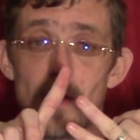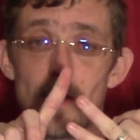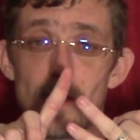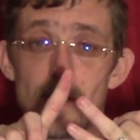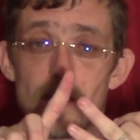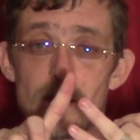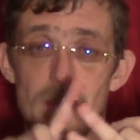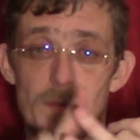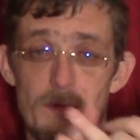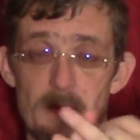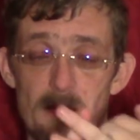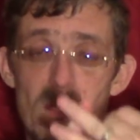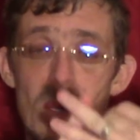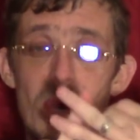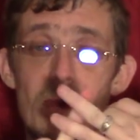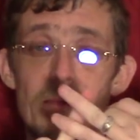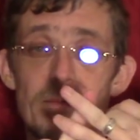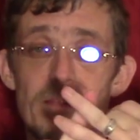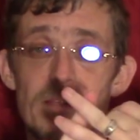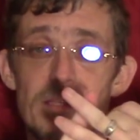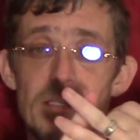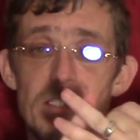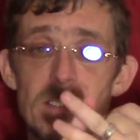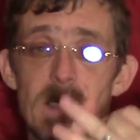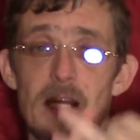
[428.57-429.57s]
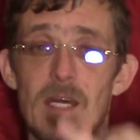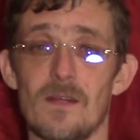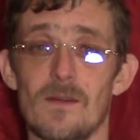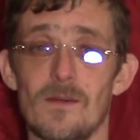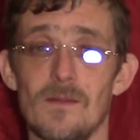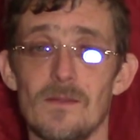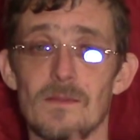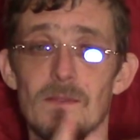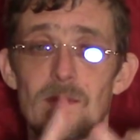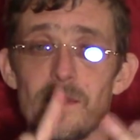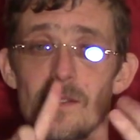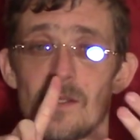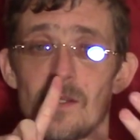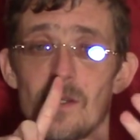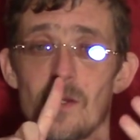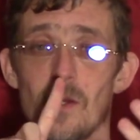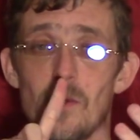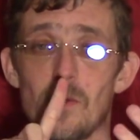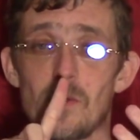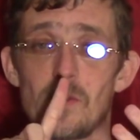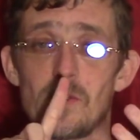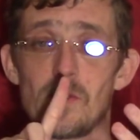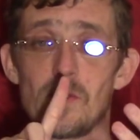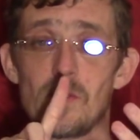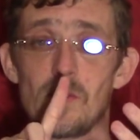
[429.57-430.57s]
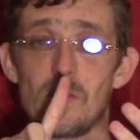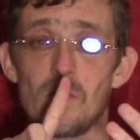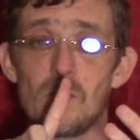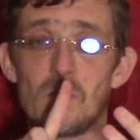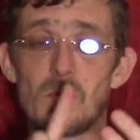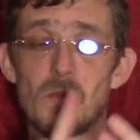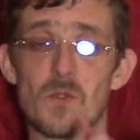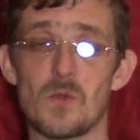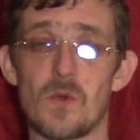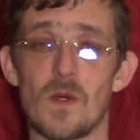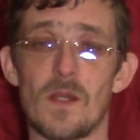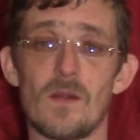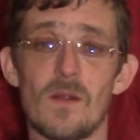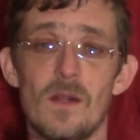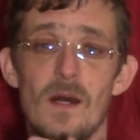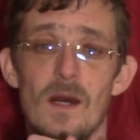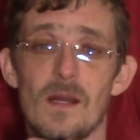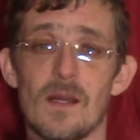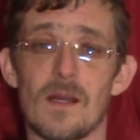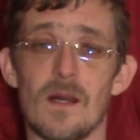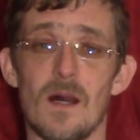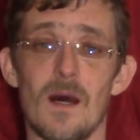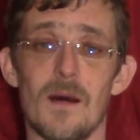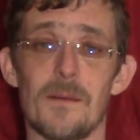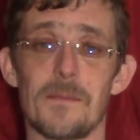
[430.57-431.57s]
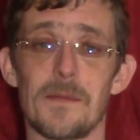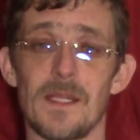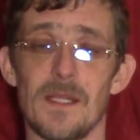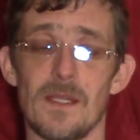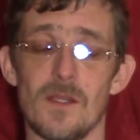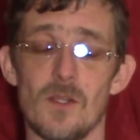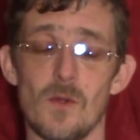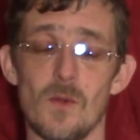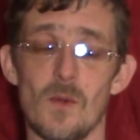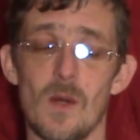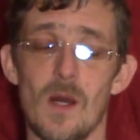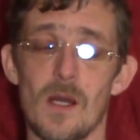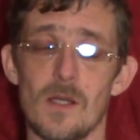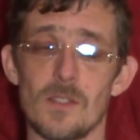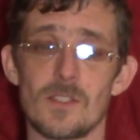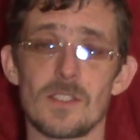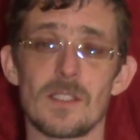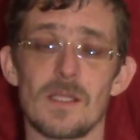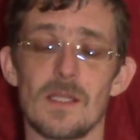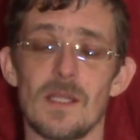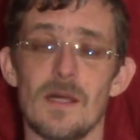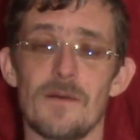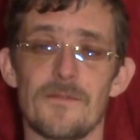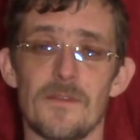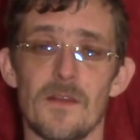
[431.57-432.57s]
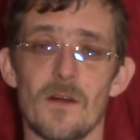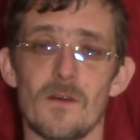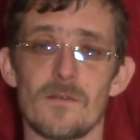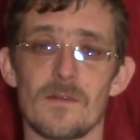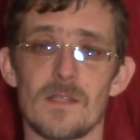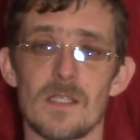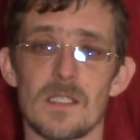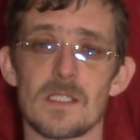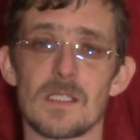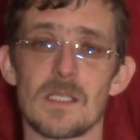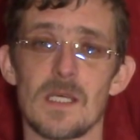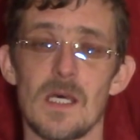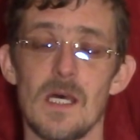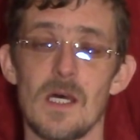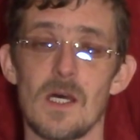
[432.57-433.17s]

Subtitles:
subscribe to the channel, go to twitter.com and do Argent Leftovers,